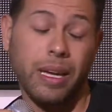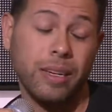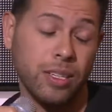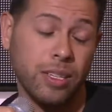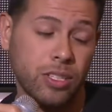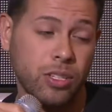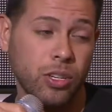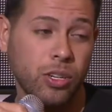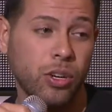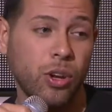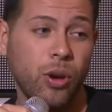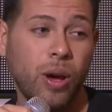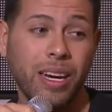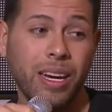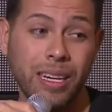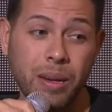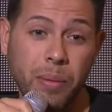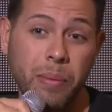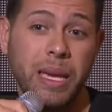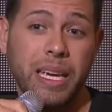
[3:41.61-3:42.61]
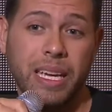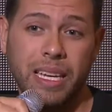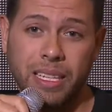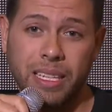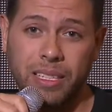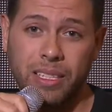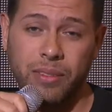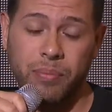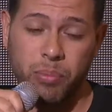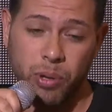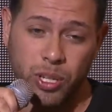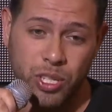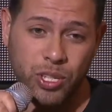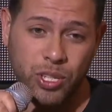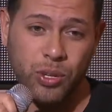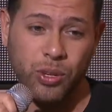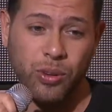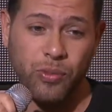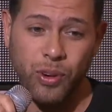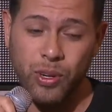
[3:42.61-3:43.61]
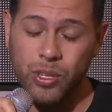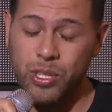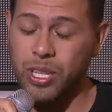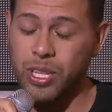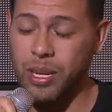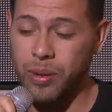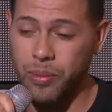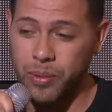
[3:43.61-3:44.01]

and just so you know, I didn't make it into Princeton University.